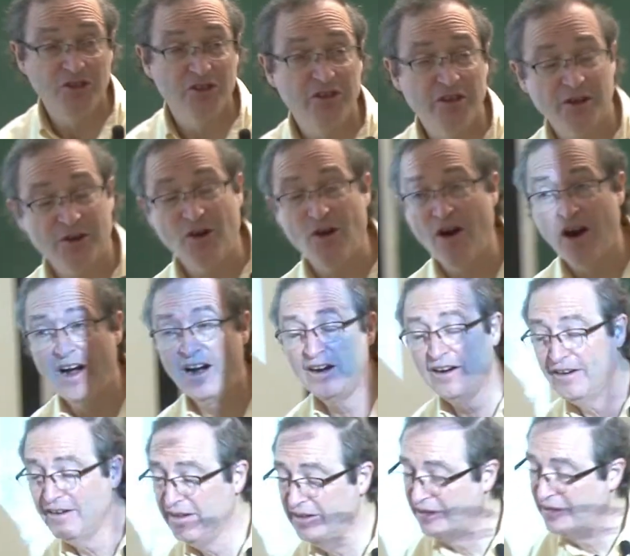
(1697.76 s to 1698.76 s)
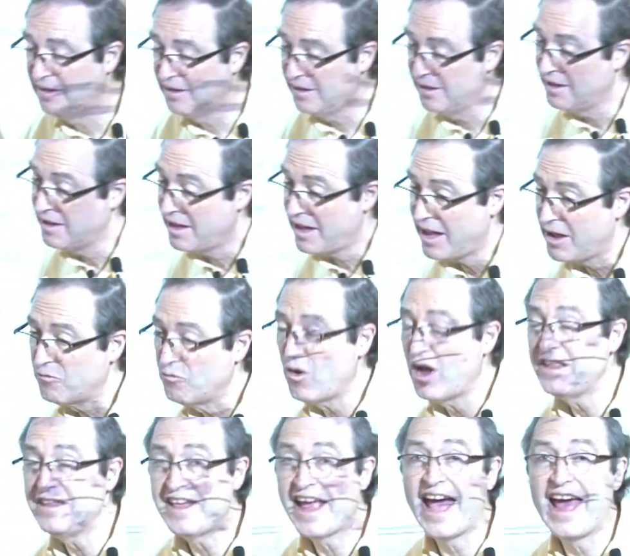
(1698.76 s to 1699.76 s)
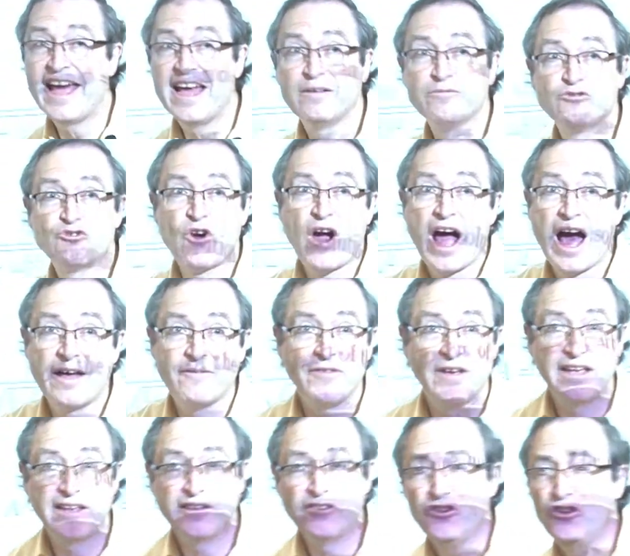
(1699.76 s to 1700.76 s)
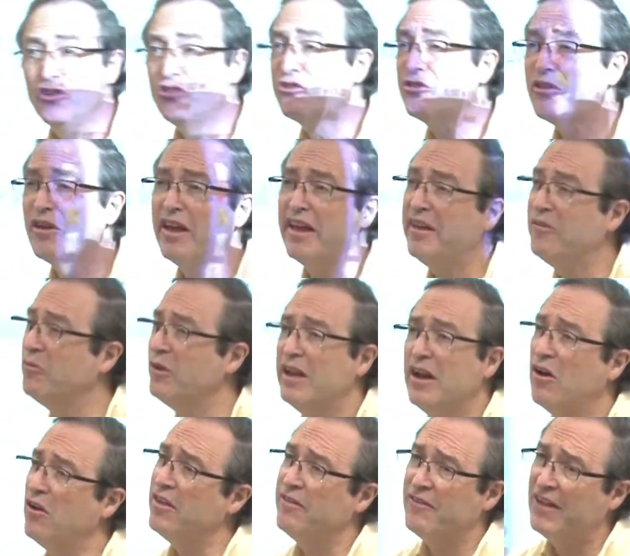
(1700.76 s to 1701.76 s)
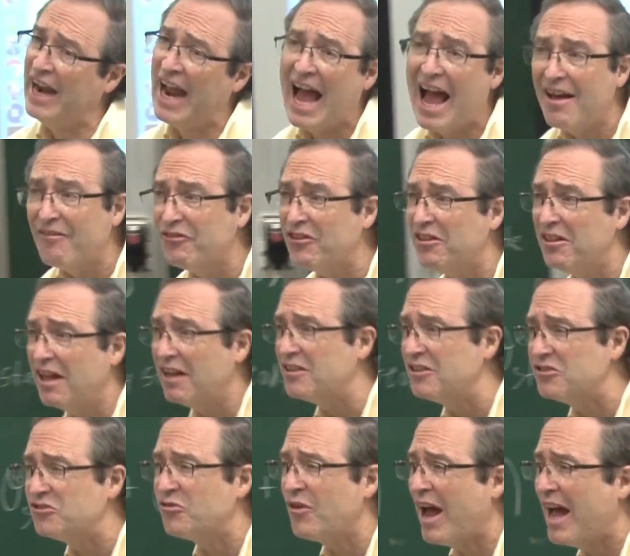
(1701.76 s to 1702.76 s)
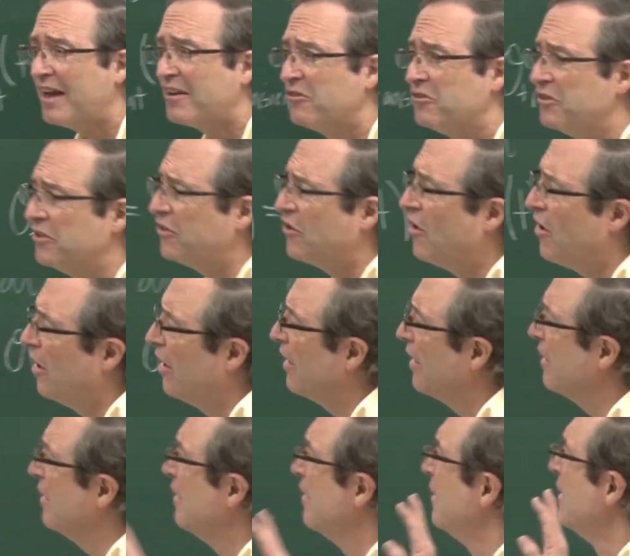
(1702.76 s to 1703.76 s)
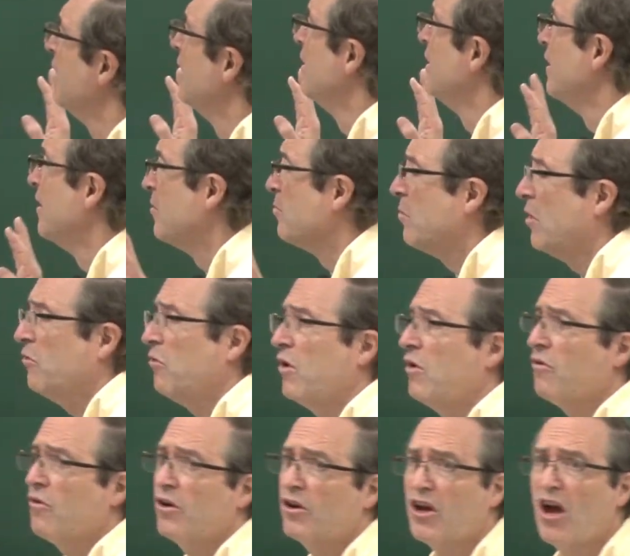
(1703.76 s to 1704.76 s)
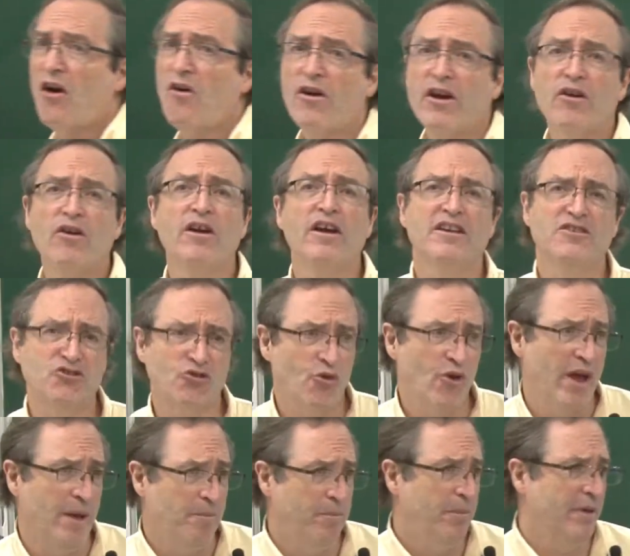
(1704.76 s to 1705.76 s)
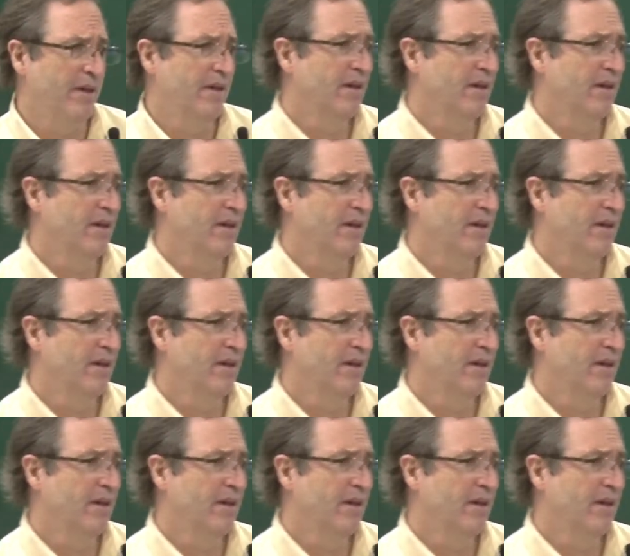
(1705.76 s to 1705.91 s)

in the car. And one day I'm driving. Usually we don't even have the luggage rack on the car, but we were going on a trip